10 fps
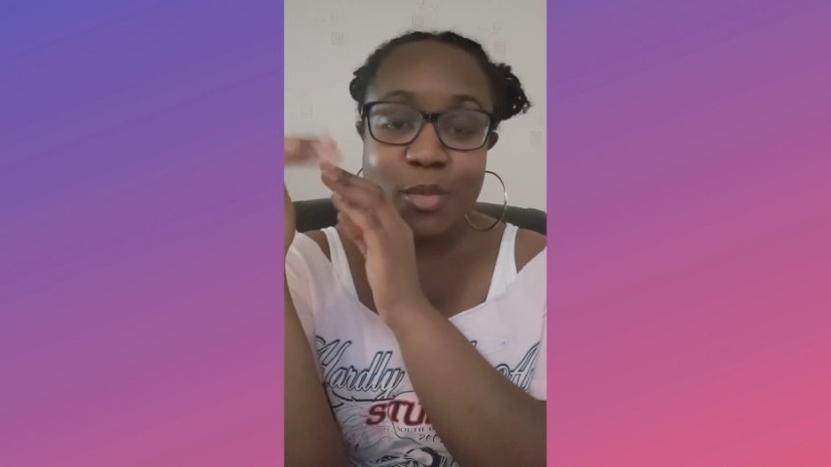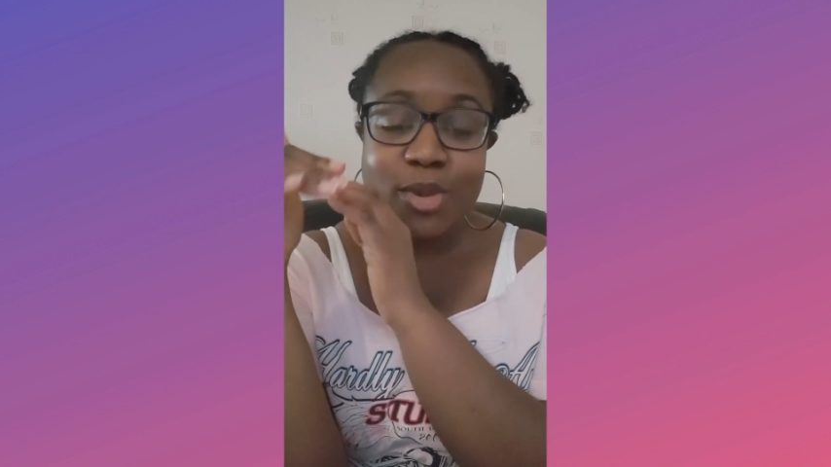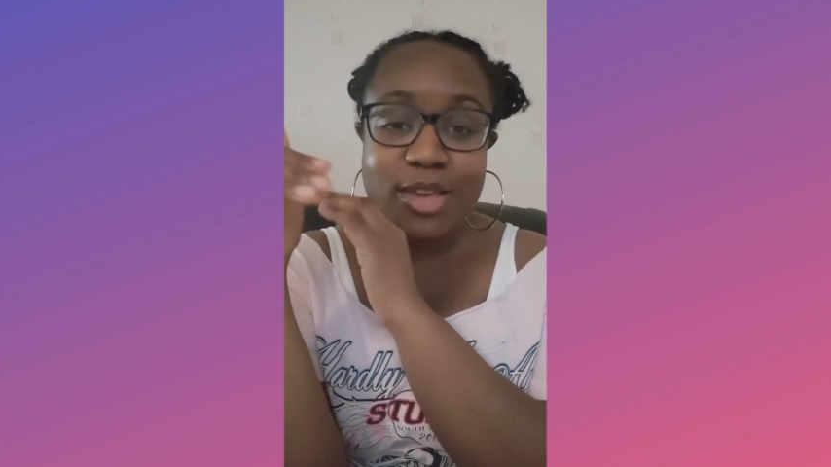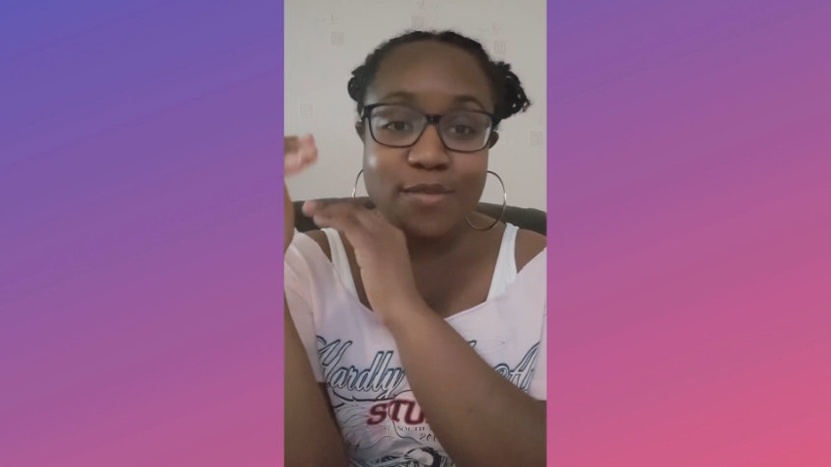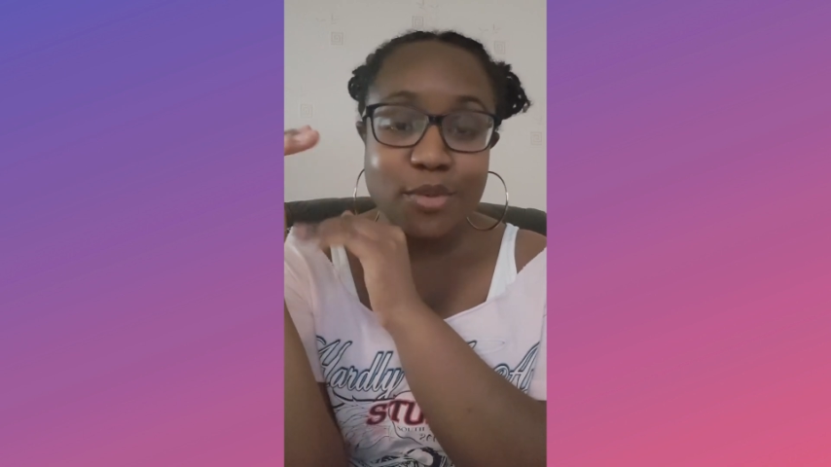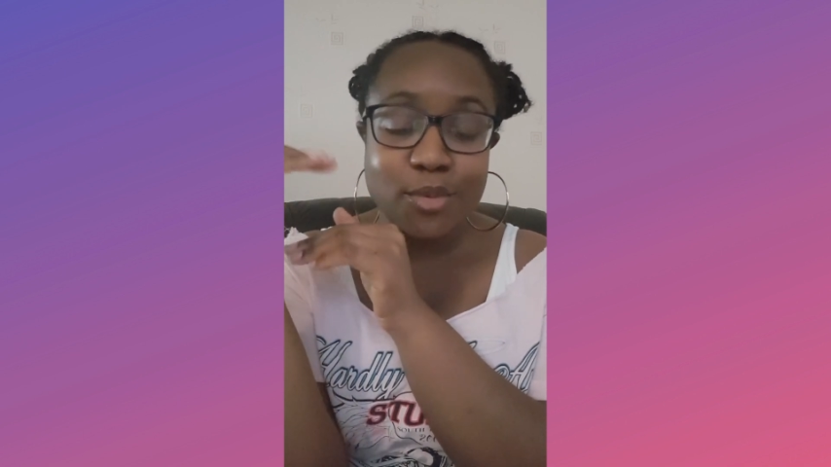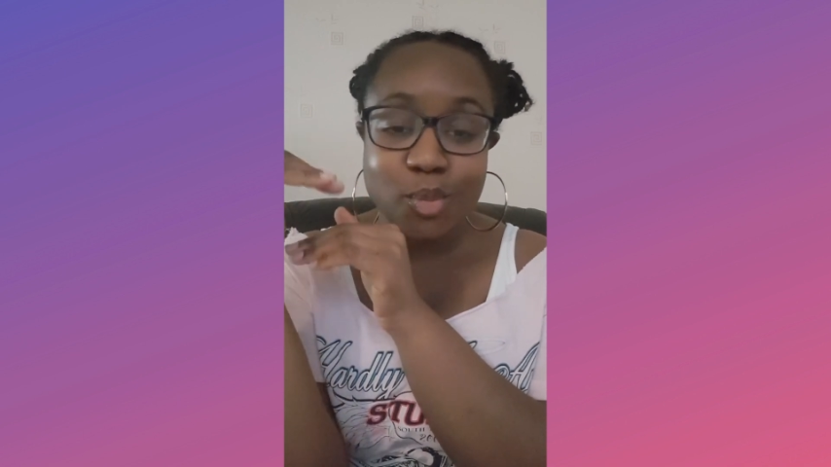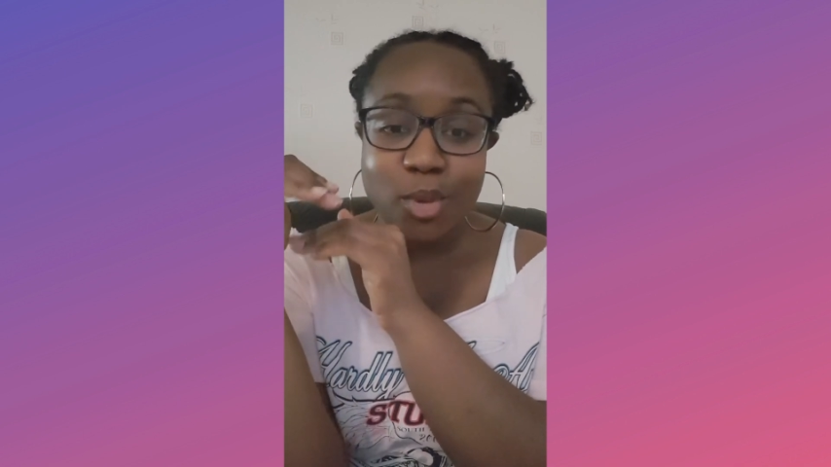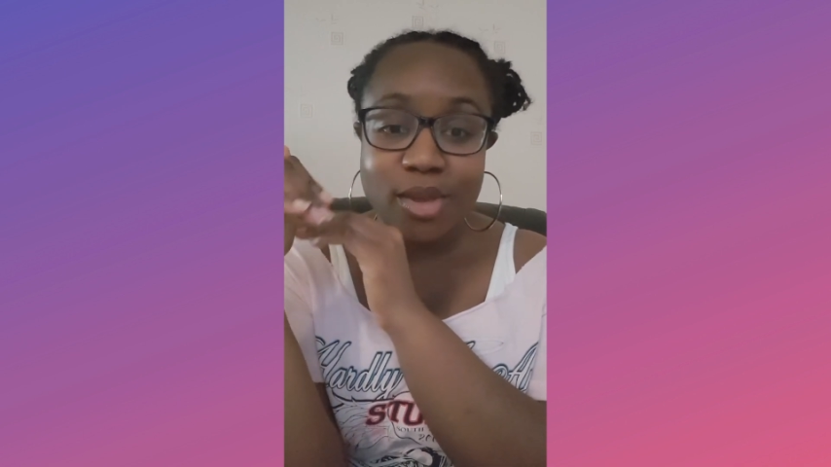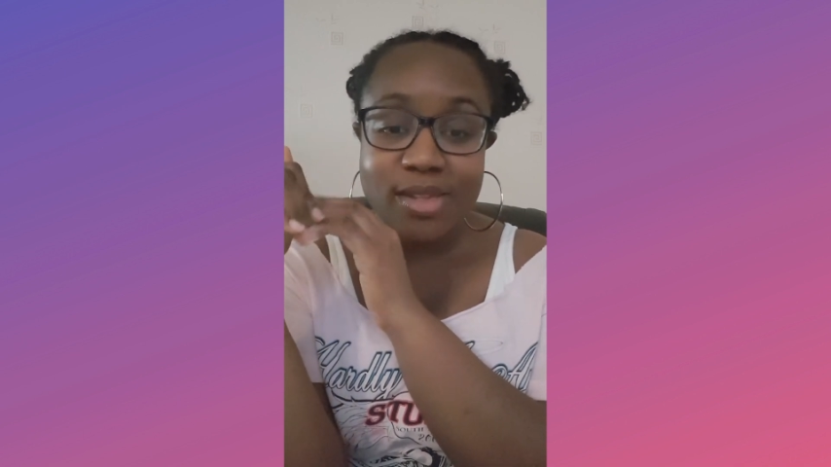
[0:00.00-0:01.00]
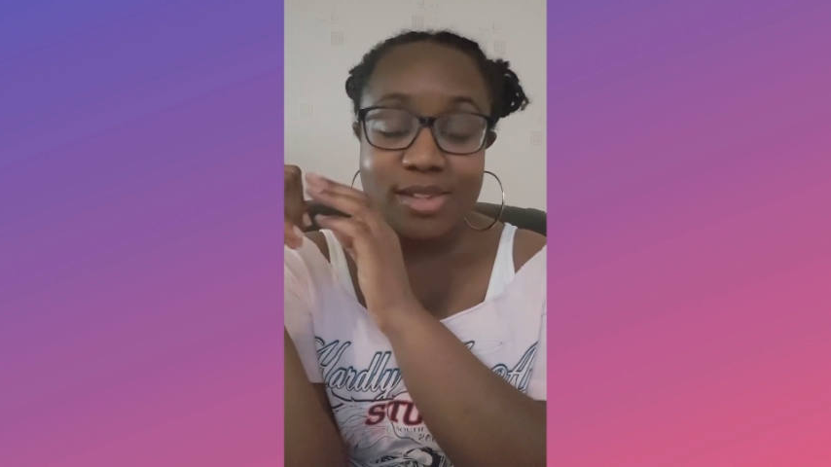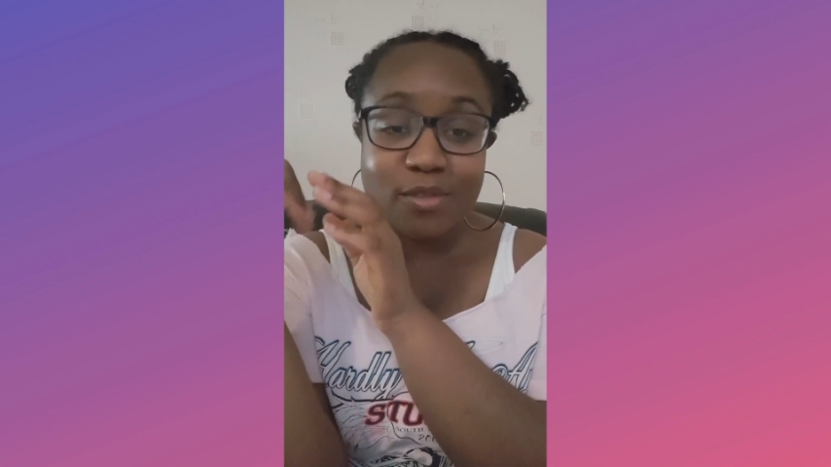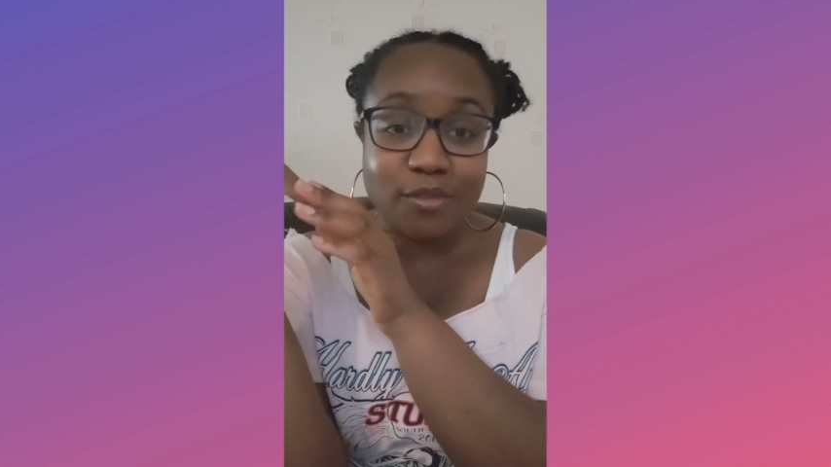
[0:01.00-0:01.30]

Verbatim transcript: weave those words and